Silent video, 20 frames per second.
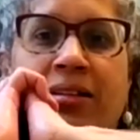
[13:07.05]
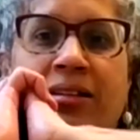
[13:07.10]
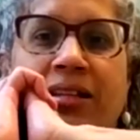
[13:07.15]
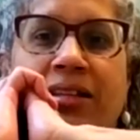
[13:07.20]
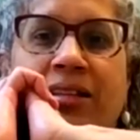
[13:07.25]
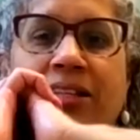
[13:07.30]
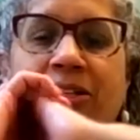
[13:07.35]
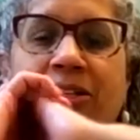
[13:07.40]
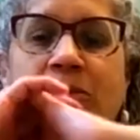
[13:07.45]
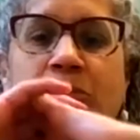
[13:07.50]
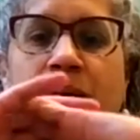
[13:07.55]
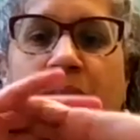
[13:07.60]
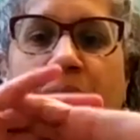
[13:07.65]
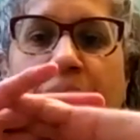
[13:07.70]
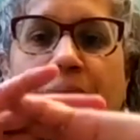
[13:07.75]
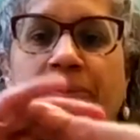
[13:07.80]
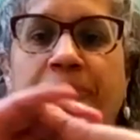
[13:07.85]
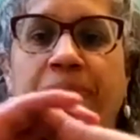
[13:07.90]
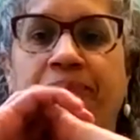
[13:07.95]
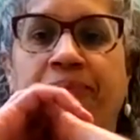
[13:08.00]
in this way.
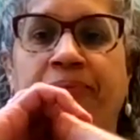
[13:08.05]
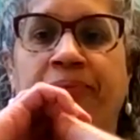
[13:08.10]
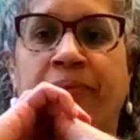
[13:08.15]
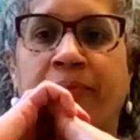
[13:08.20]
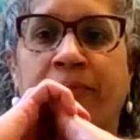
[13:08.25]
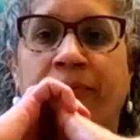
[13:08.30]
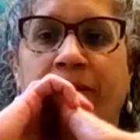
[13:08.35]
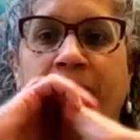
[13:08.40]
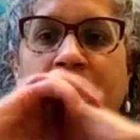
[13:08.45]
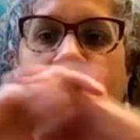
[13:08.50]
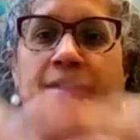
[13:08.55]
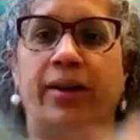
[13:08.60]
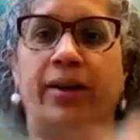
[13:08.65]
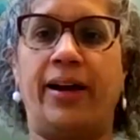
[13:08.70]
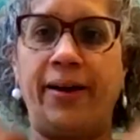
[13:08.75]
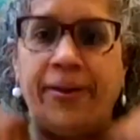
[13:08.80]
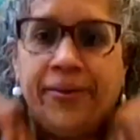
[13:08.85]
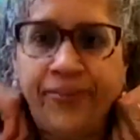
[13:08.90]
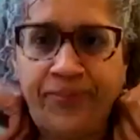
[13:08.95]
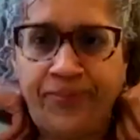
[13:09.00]

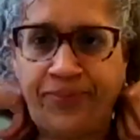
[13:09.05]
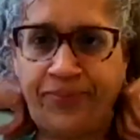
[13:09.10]
Okay?